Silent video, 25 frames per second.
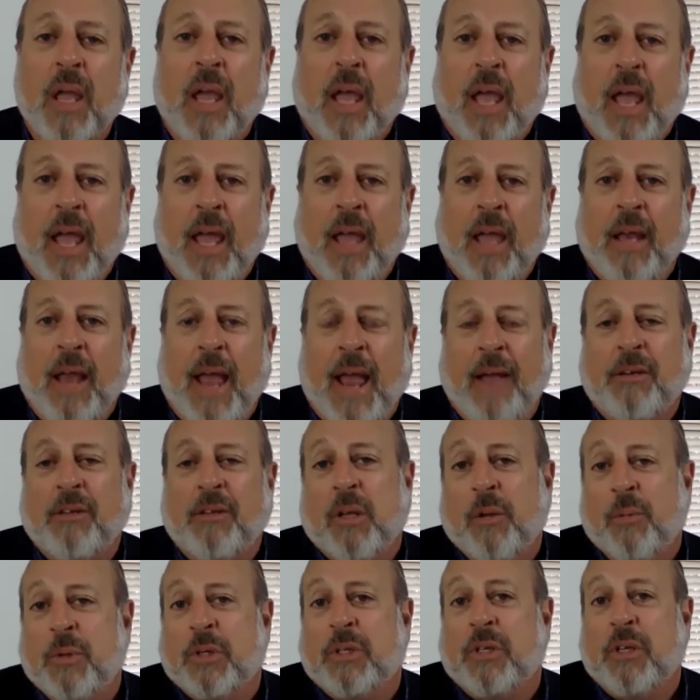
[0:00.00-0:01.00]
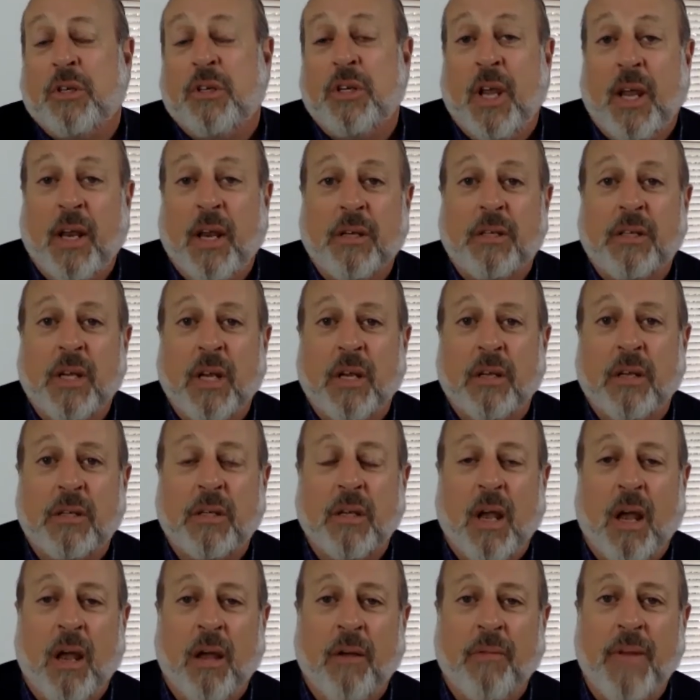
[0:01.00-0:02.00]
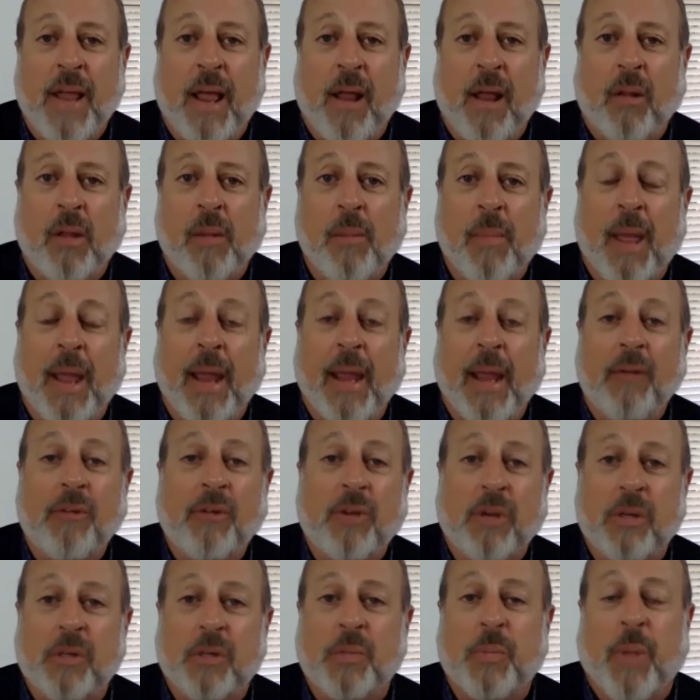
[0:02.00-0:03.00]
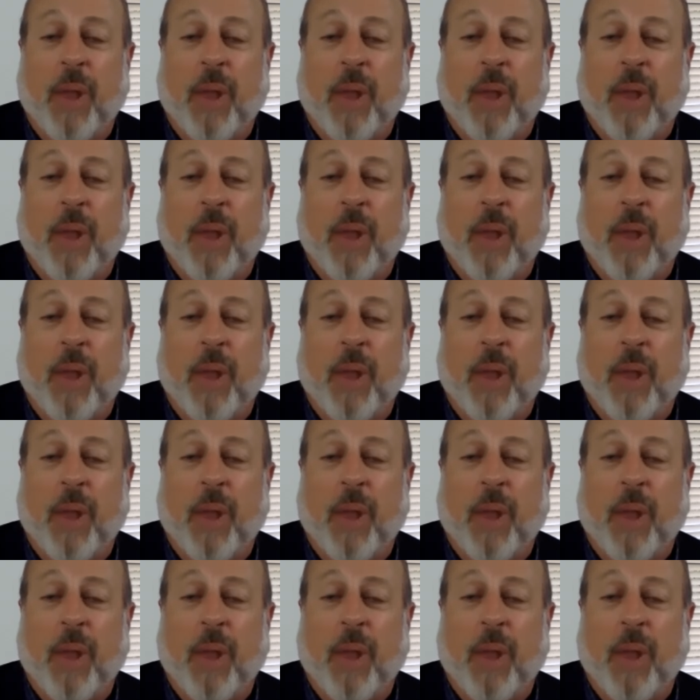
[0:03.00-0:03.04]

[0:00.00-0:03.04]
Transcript: it actually was a genesis of not only my interest,